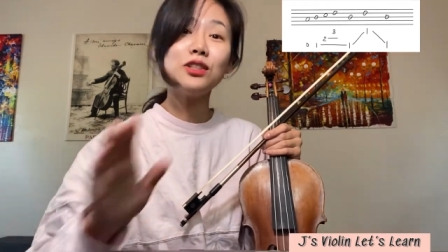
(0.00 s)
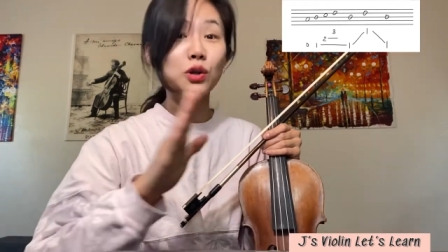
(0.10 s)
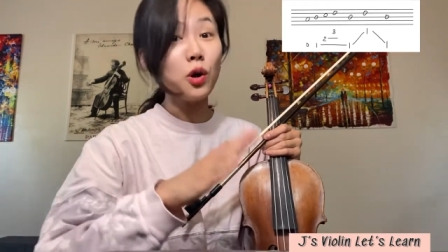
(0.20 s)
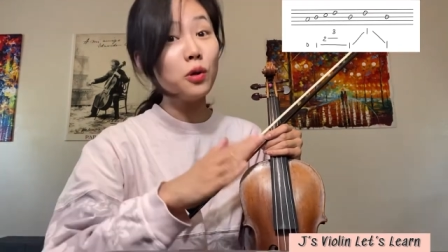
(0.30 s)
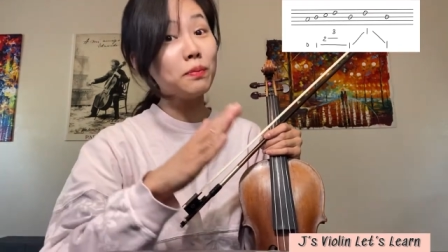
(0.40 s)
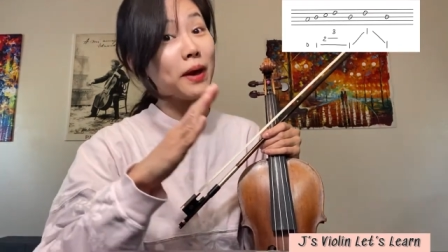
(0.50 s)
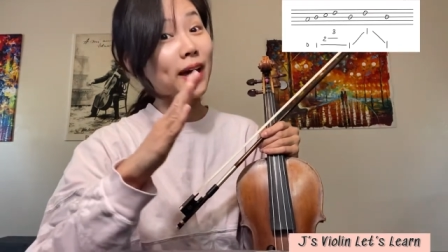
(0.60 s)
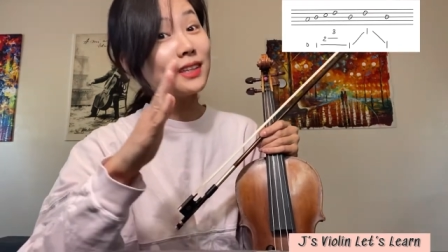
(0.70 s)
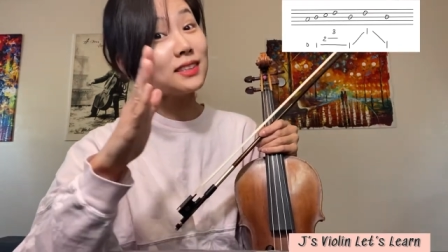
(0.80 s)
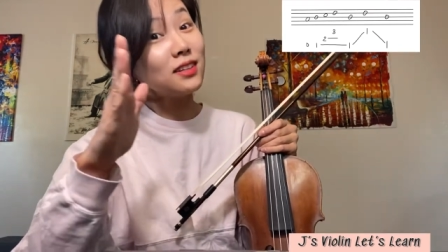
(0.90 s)
Don't
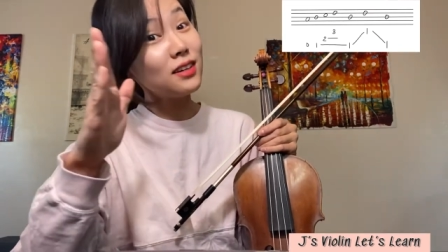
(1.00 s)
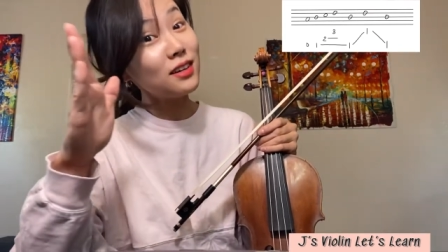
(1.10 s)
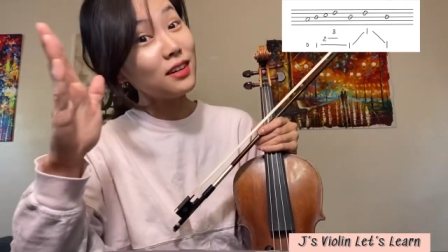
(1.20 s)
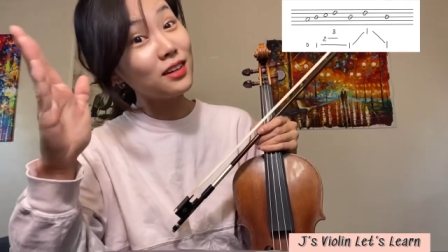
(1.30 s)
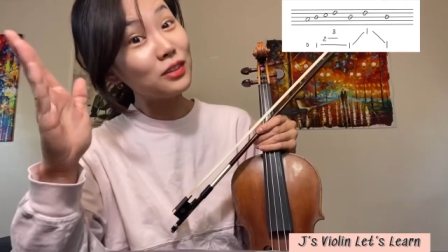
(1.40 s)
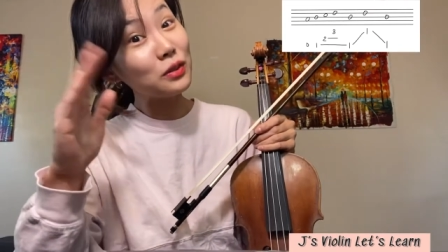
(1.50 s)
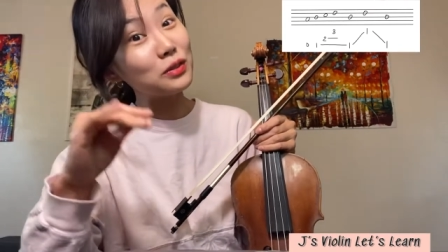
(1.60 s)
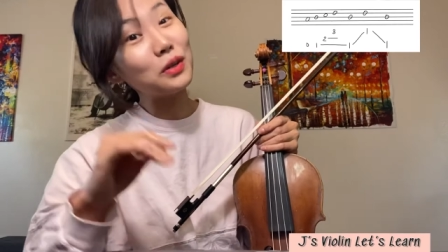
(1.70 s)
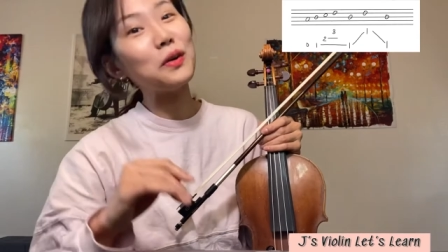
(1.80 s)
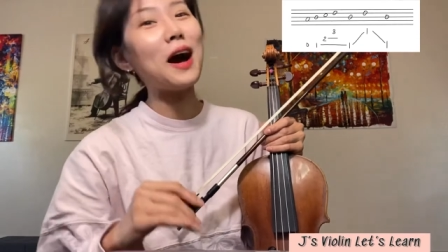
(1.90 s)
pass, uh,
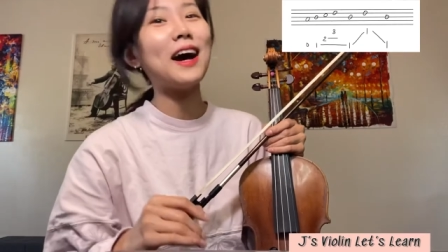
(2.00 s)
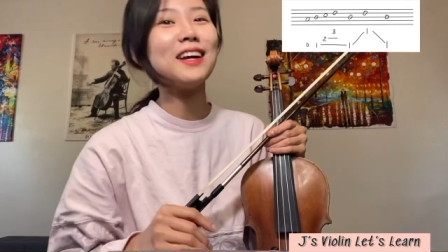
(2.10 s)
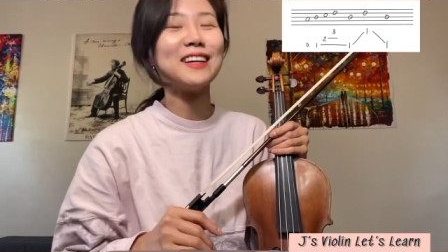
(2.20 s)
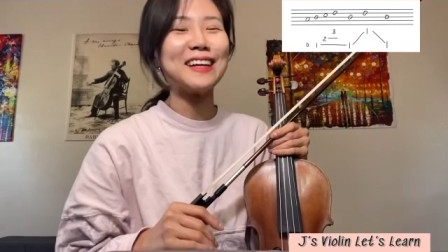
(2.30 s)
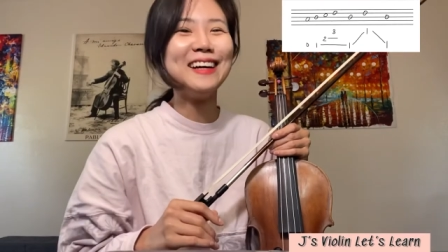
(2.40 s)
don't go higher.